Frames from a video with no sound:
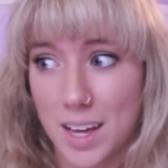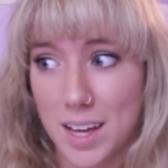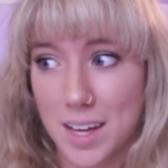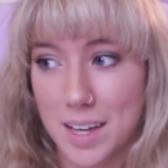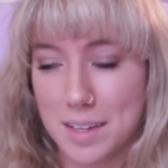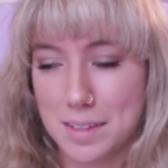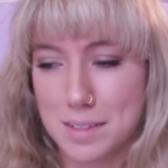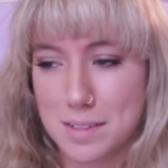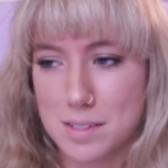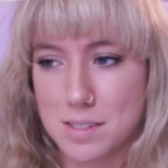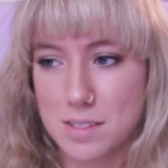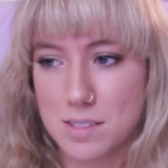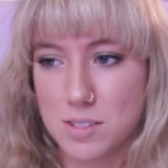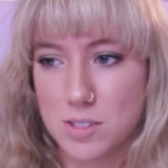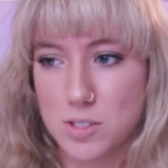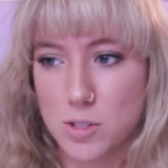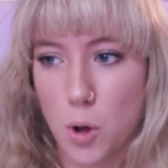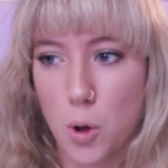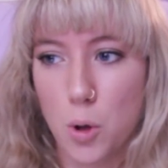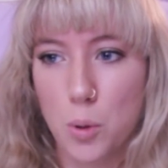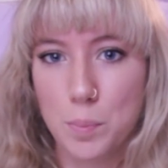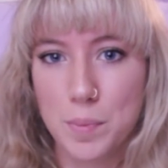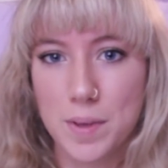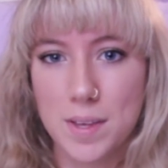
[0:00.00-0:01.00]
and
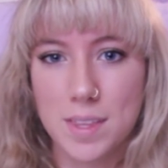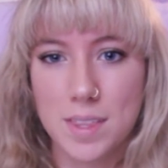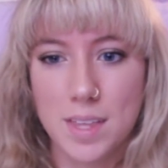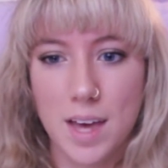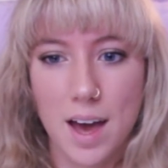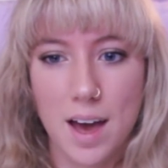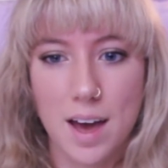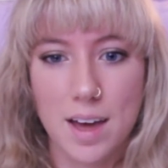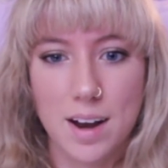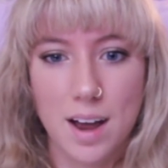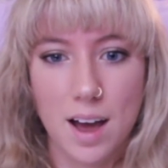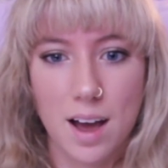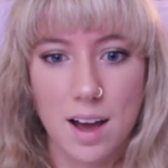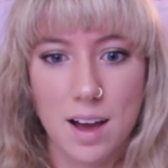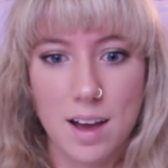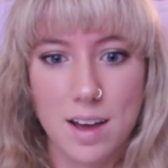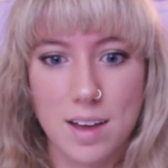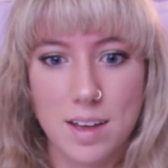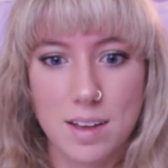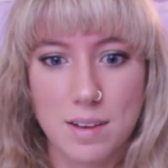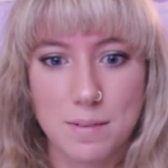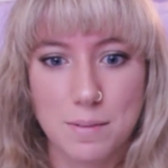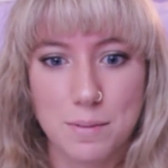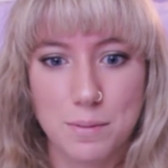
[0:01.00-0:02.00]
told me that
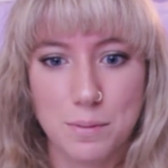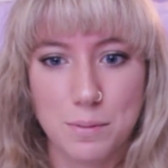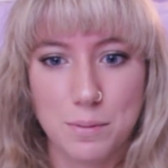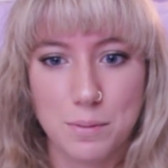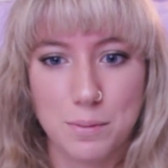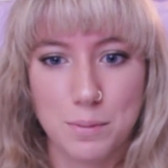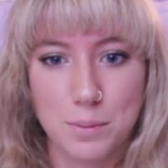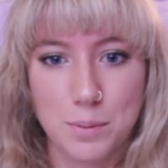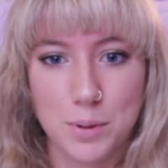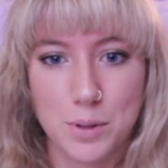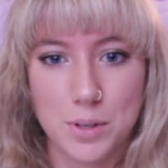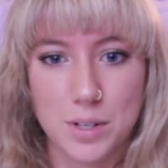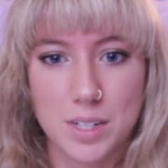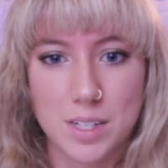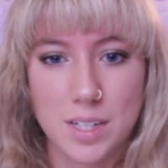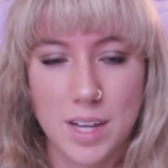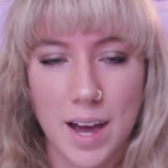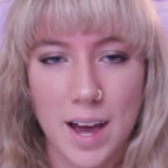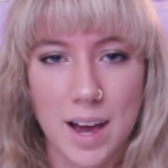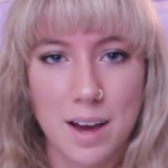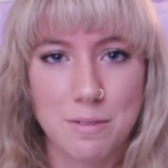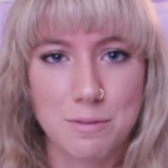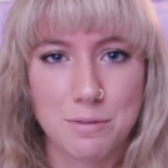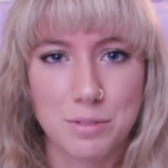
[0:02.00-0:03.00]
I would
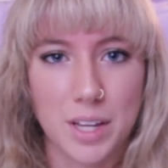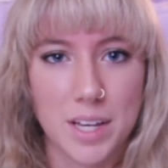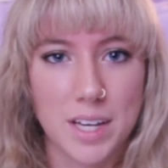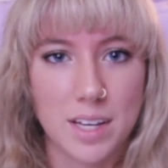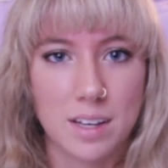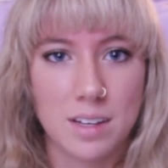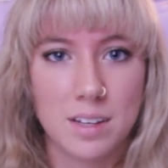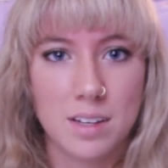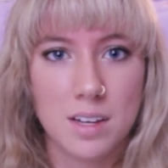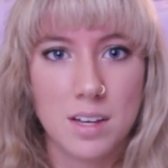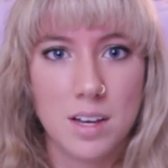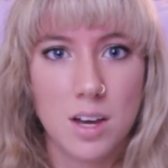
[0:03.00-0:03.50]
have like